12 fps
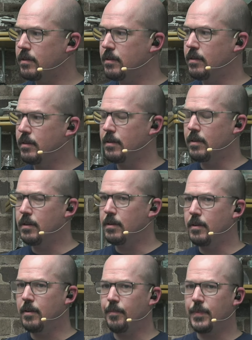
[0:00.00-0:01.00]
Mm -hmm.
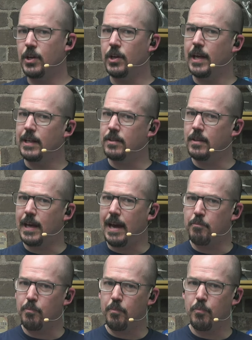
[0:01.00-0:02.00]
It's
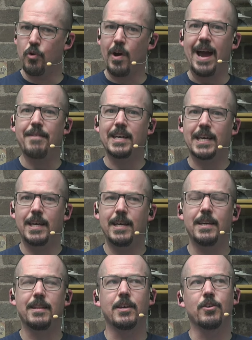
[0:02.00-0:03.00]
that private
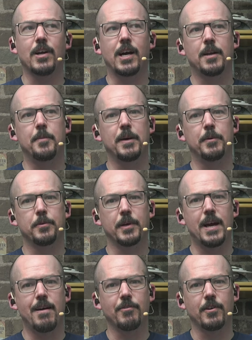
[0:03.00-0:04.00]
key that you're not going to be able to
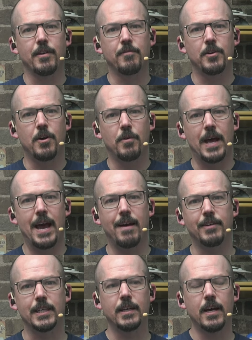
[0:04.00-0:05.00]
recover if you don't
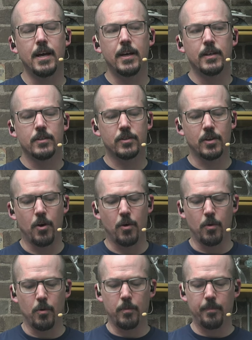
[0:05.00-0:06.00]
have it.
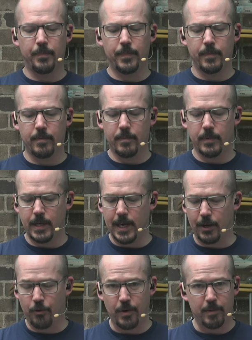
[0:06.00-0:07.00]
So,
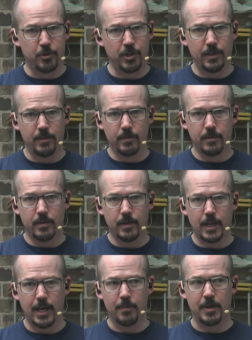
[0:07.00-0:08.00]
encryption.
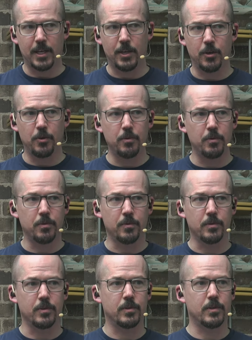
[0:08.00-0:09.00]
I mean,
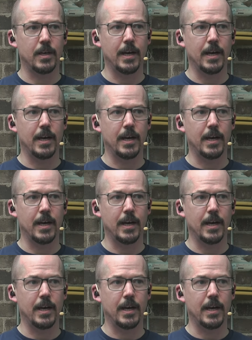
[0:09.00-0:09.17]
use.